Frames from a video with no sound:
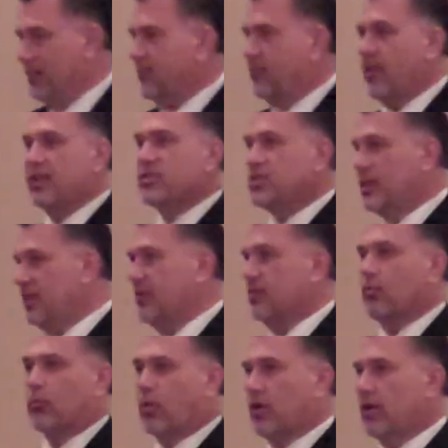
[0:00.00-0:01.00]
and eventually
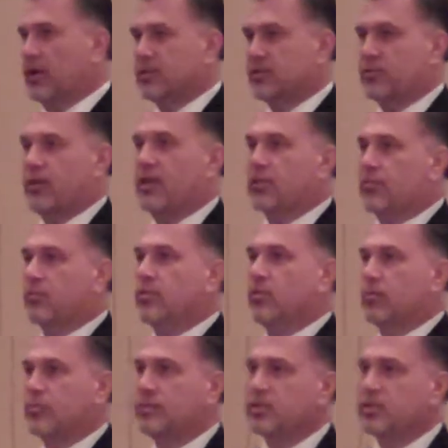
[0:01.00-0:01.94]
it'll work its way through.